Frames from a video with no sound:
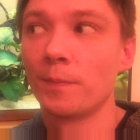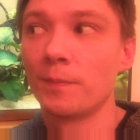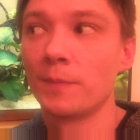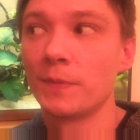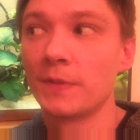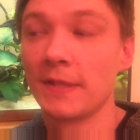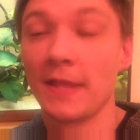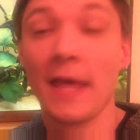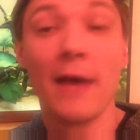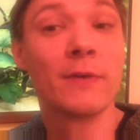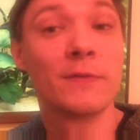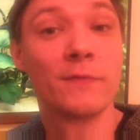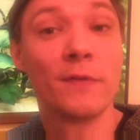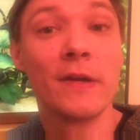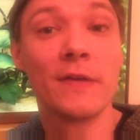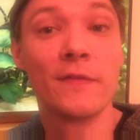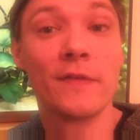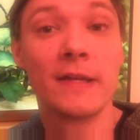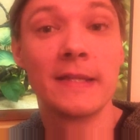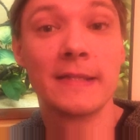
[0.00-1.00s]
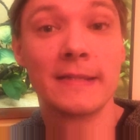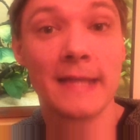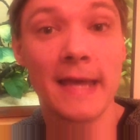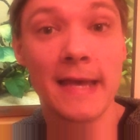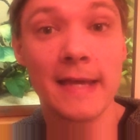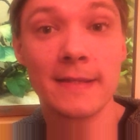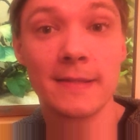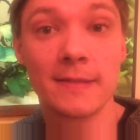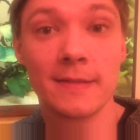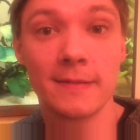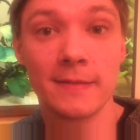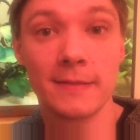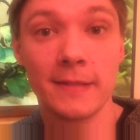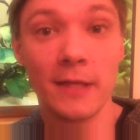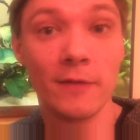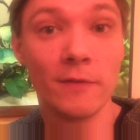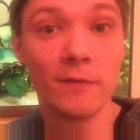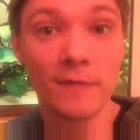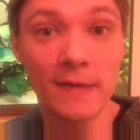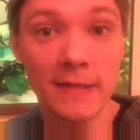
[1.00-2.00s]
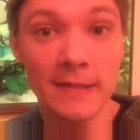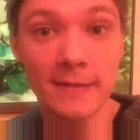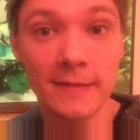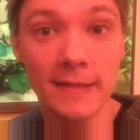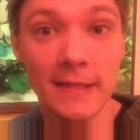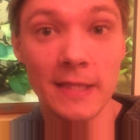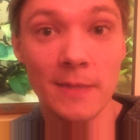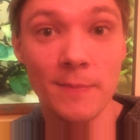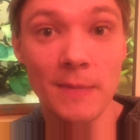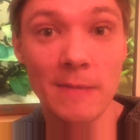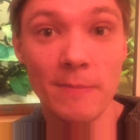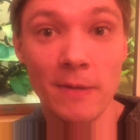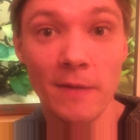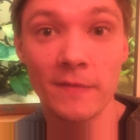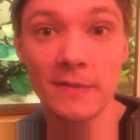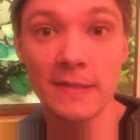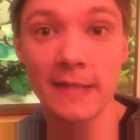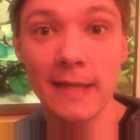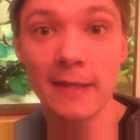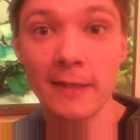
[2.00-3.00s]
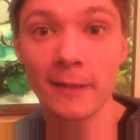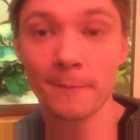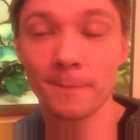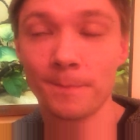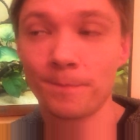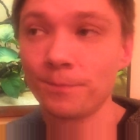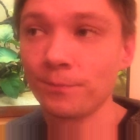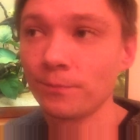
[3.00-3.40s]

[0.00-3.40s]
So that was very, very sad turn of events in the pea puffer tank.